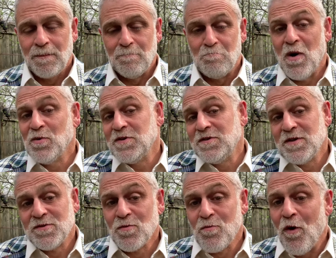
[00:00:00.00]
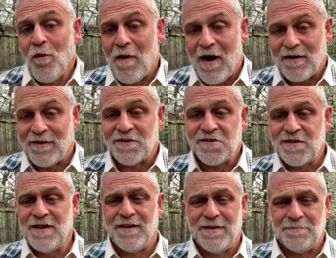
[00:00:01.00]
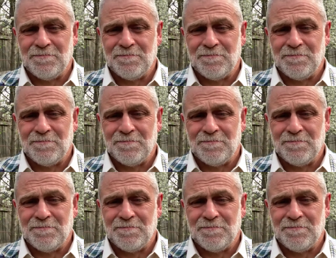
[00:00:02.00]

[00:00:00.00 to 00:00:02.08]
Moses is a role model still.